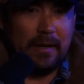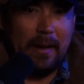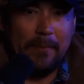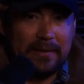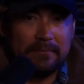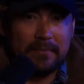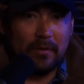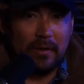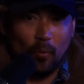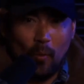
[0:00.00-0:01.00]
I mean,
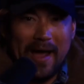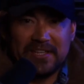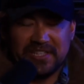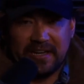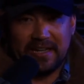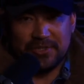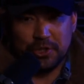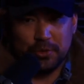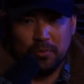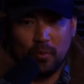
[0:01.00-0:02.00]
why isn't it an
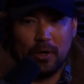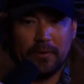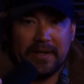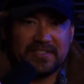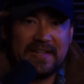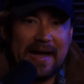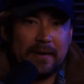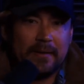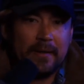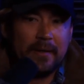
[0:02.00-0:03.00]
issue? Well, it's
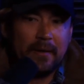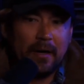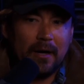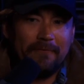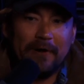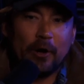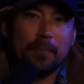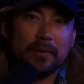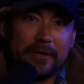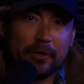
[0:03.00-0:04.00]
not very
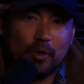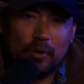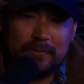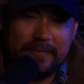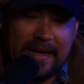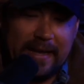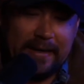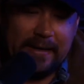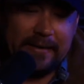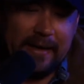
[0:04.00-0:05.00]
political, and
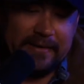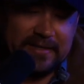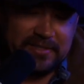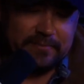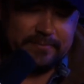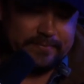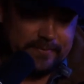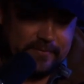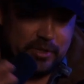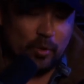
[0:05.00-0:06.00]
it doesn't
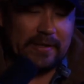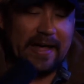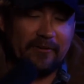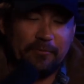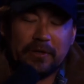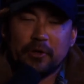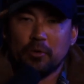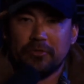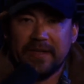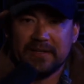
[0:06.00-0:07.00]
do a lot of
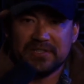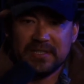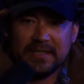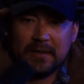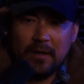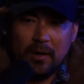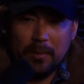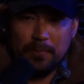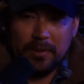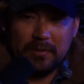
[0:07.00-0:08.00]
political things
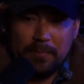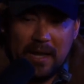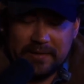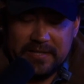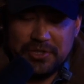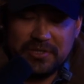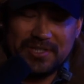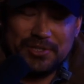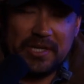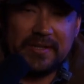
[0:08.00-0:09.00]
on politicians'
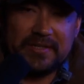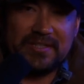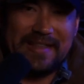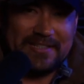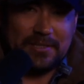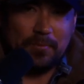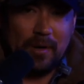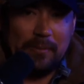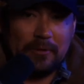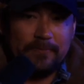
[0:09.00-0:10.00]
agendas. That's the
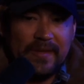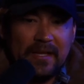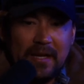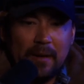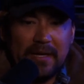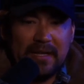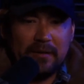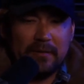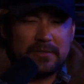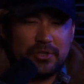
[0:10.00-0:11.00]
problem. I mean,
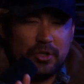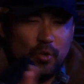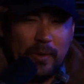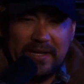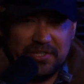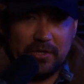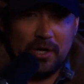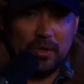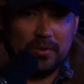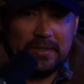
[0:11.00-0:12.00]
in 2 weeks
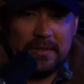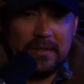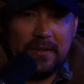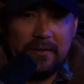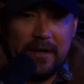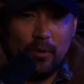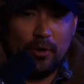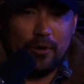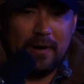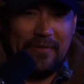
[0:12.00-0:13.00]
ago, there
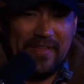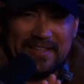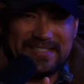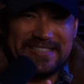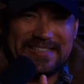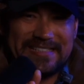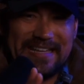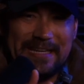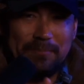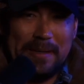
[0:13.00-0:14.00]
were, I think,
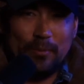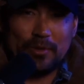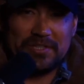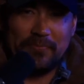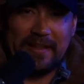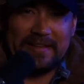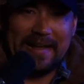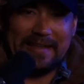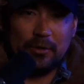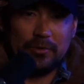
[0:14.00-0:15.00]
16 people or something like
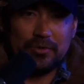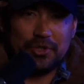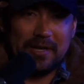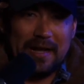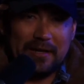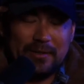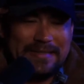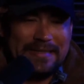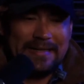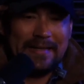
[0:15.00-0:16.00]
that killed in Chicago.
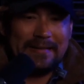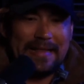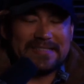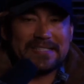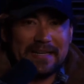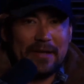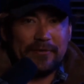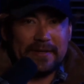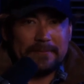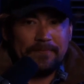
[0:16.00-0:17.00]
That's
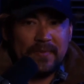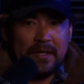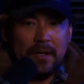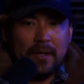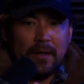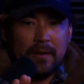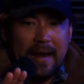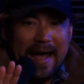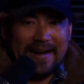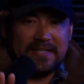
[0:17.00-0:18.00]
significant.
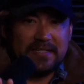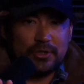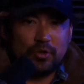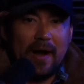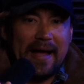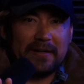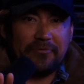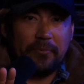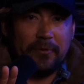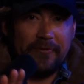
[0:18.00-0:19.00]
Not to detract
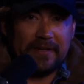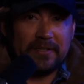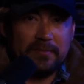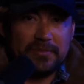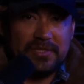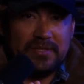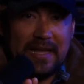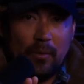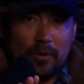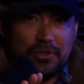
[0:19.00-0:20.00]
from the victims
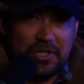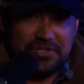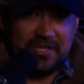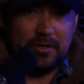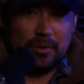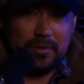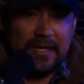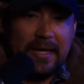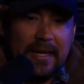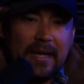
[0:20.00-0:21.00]
that were just killed
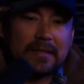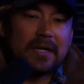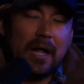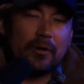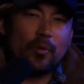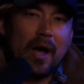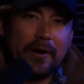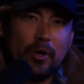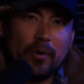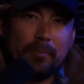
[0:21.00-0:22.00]
in
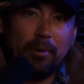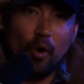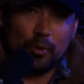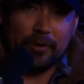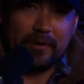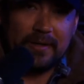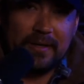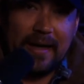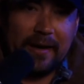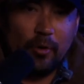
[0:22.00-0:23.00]
Colorado and Boulder
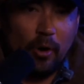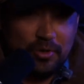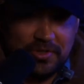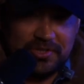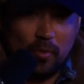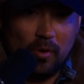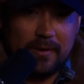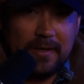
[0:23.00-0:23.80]
at a grocery store.